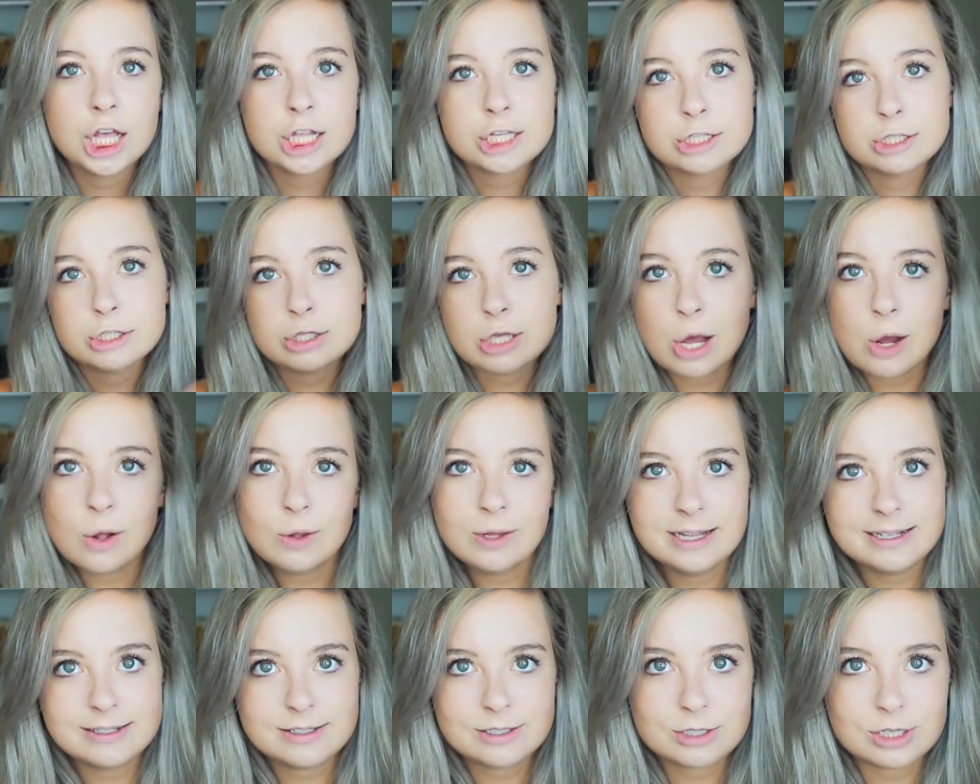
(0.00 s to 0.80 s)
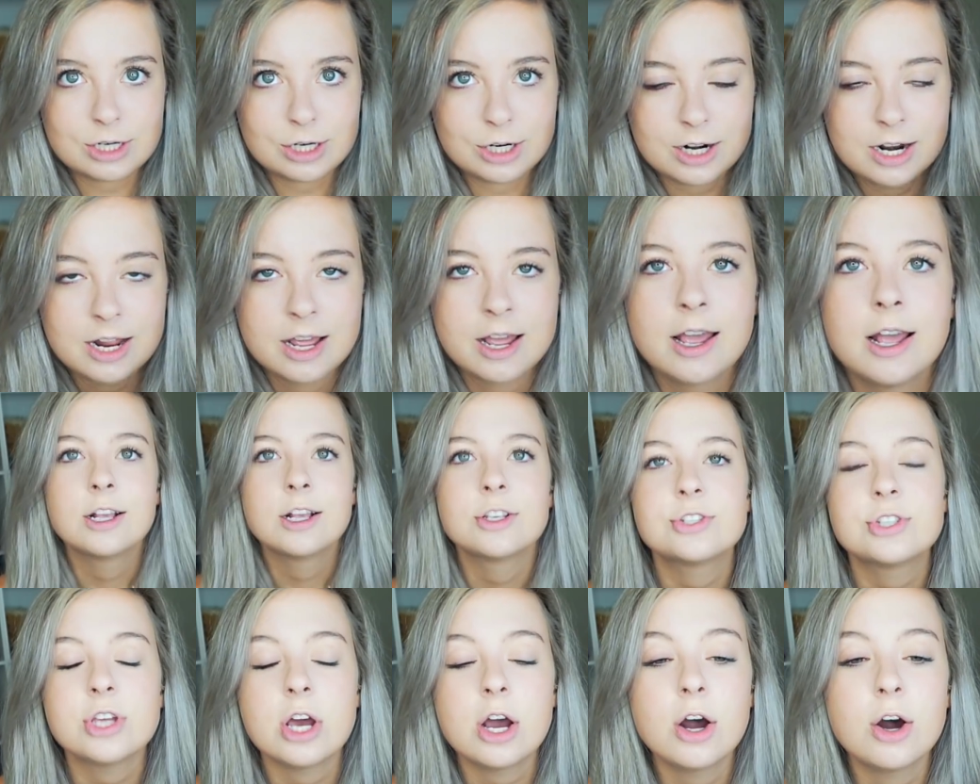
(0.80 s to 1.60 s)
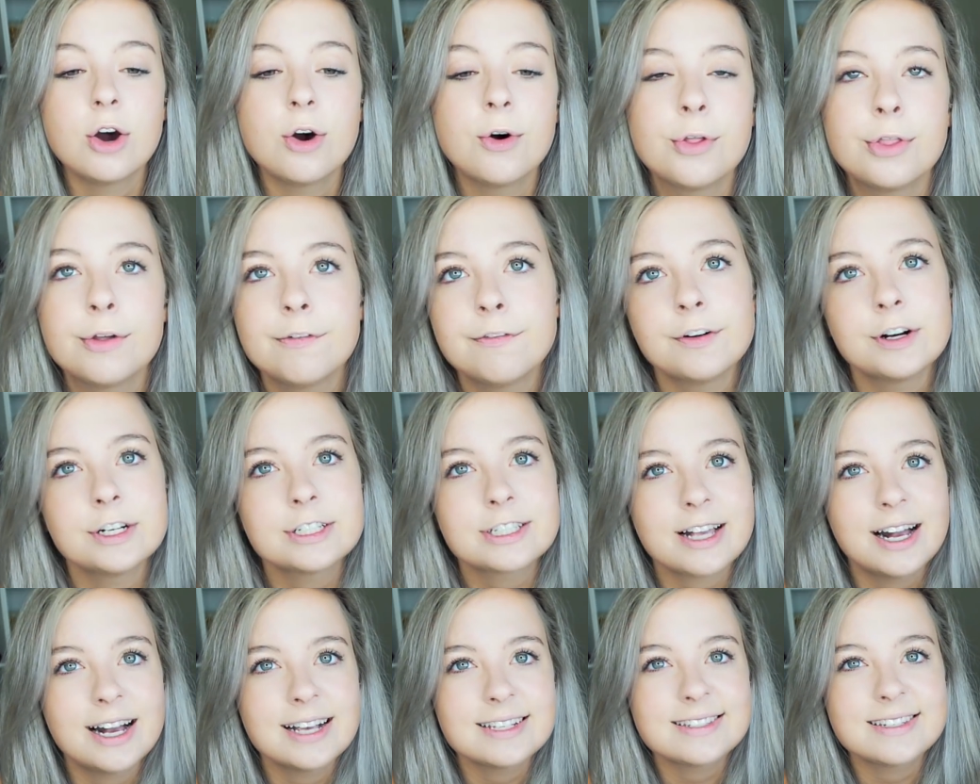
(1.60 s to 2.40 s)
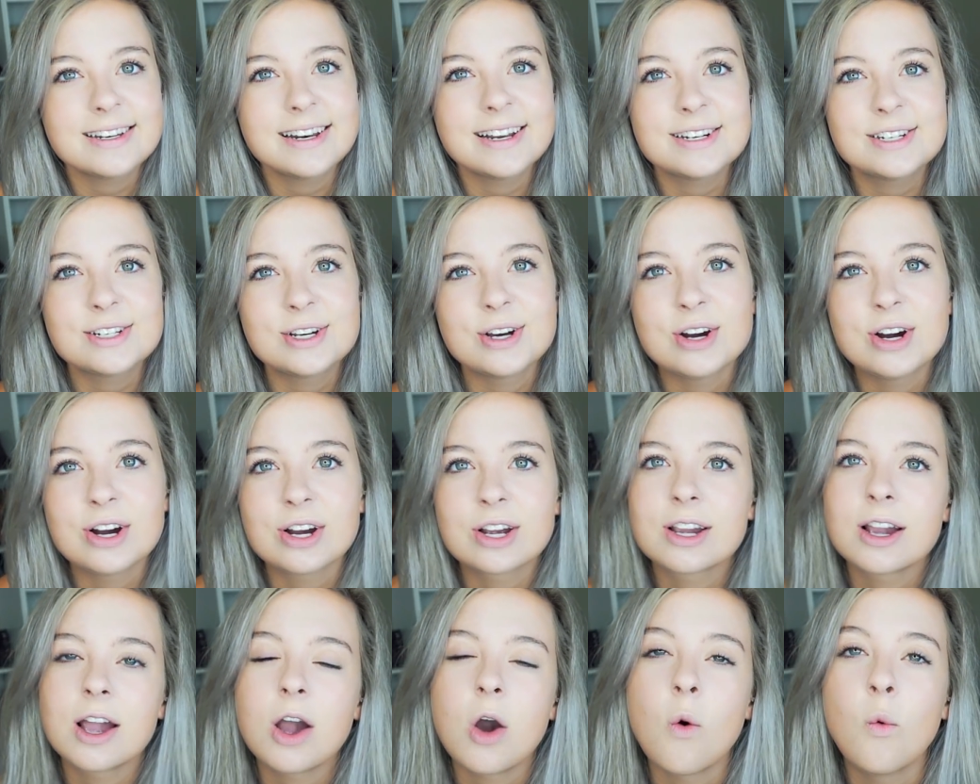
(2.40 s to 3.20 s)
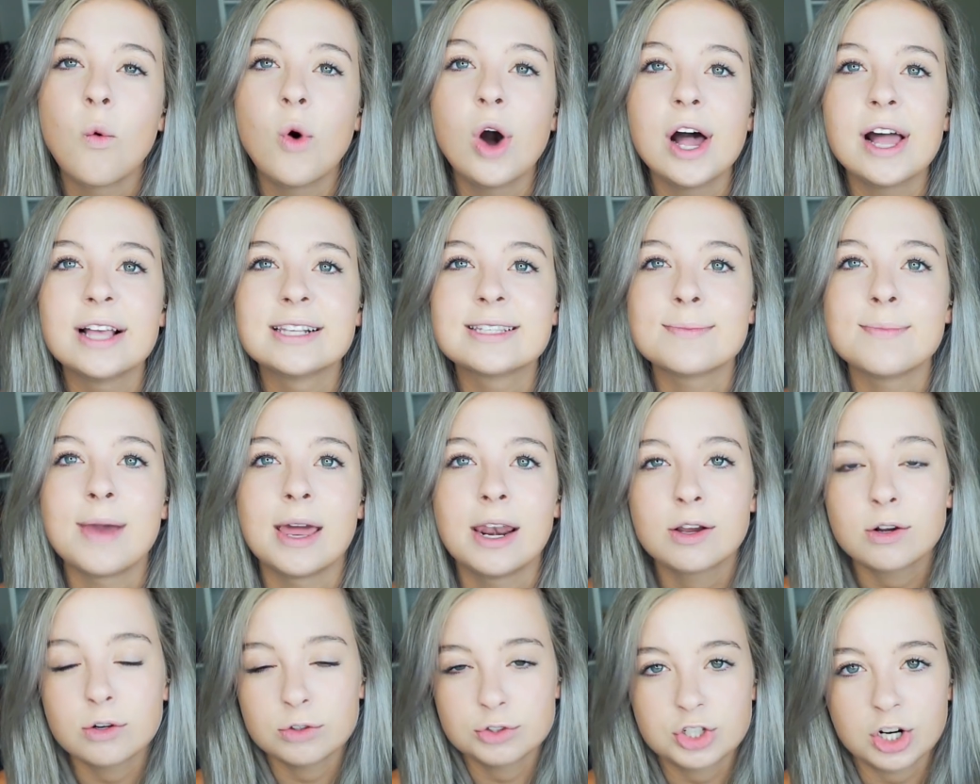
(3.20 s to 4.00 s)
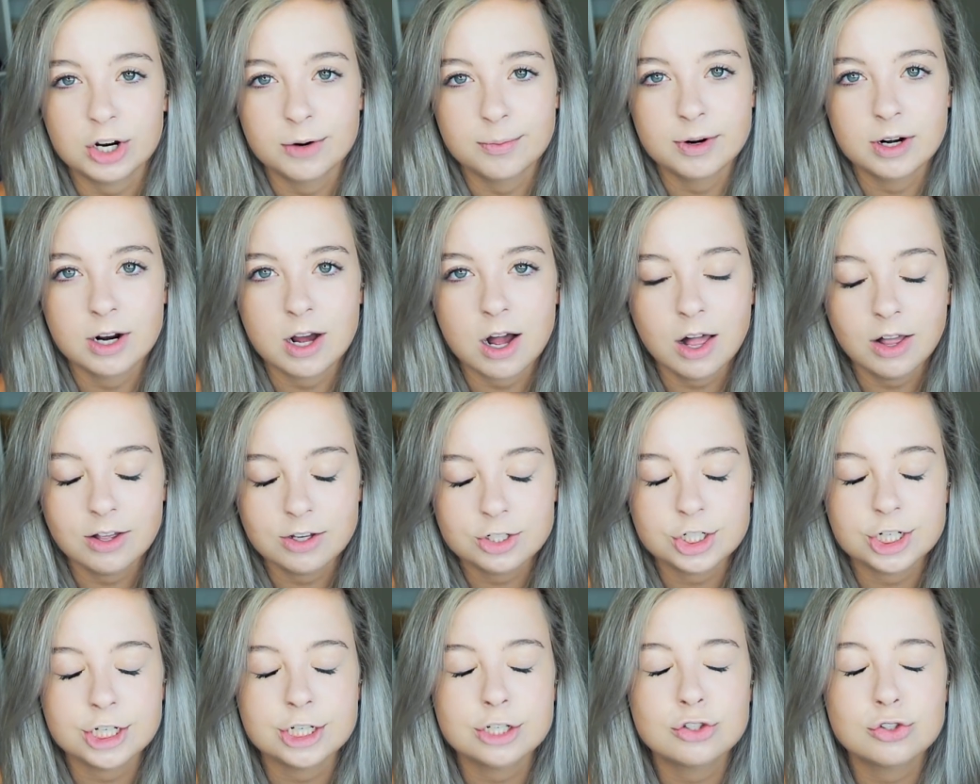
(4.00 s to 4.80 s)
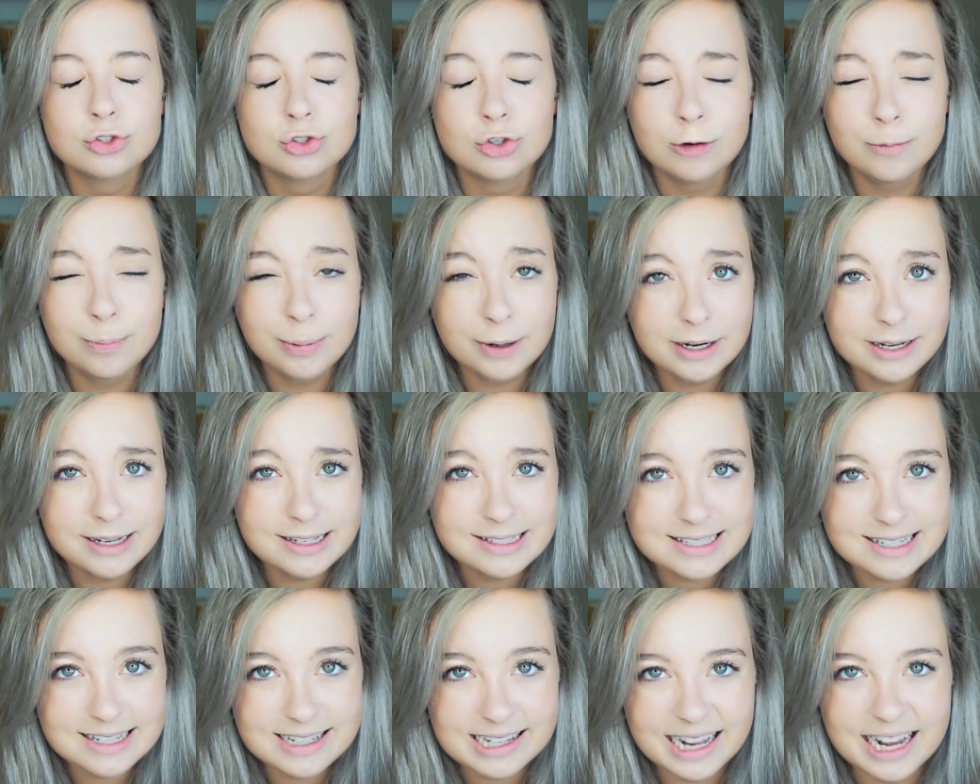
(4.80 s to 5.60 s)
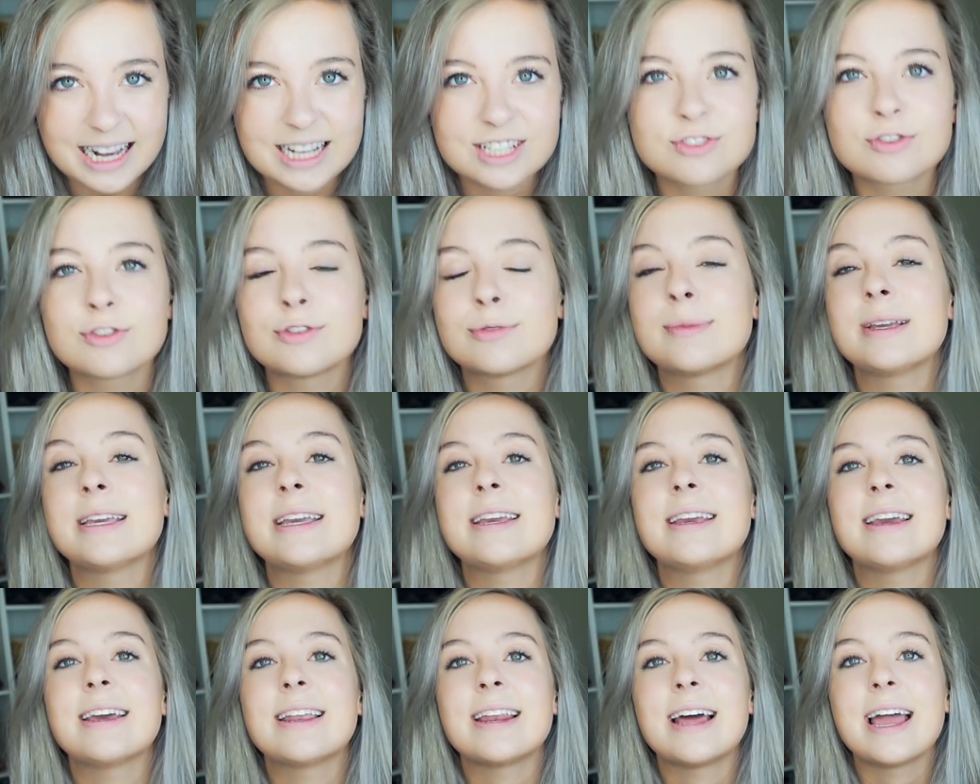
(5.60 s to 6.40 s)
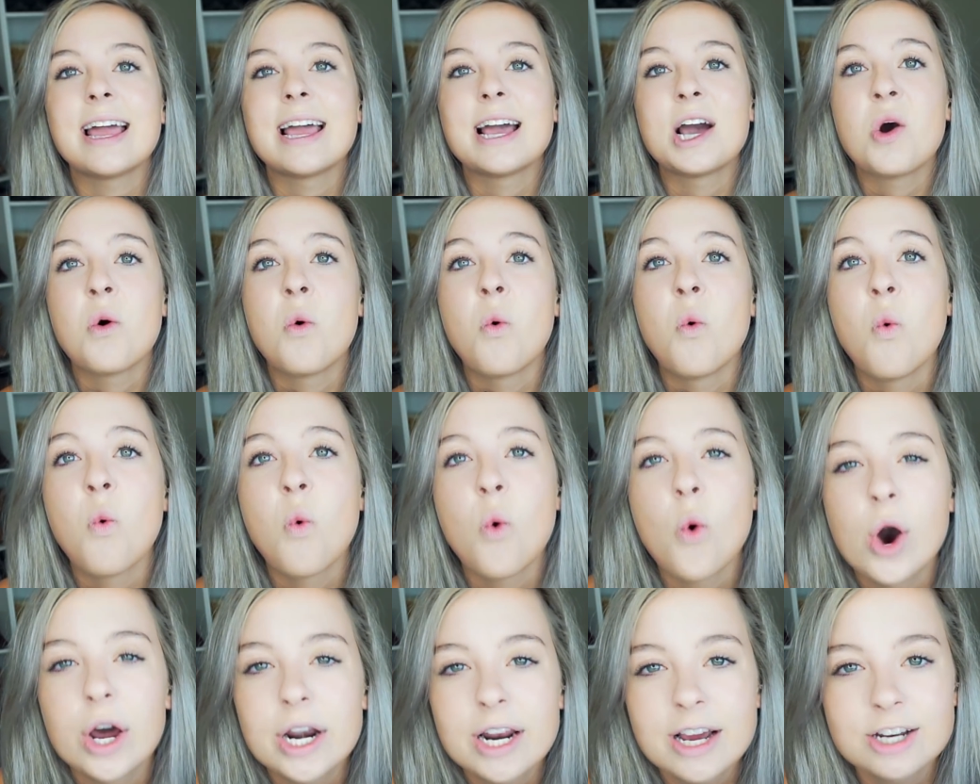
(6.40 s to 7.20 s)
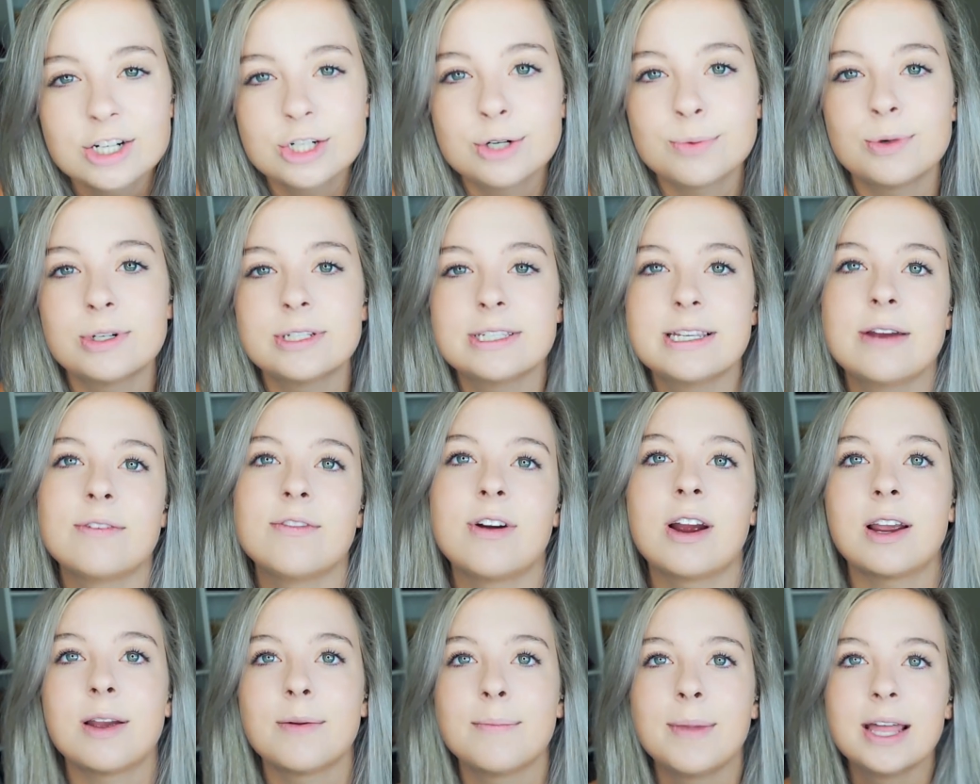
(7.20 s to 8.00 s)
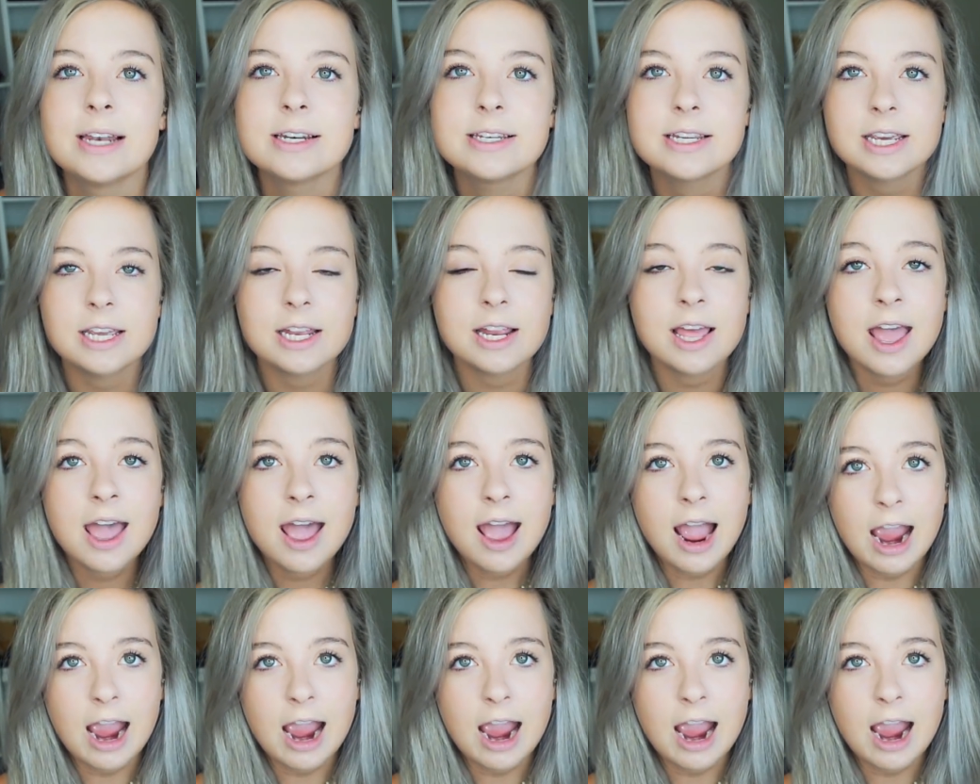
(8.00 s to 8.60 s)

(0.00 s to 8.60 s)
So let's start. So the first class that I took was medical terminology. Super easy class for me, and I 100% recommend it.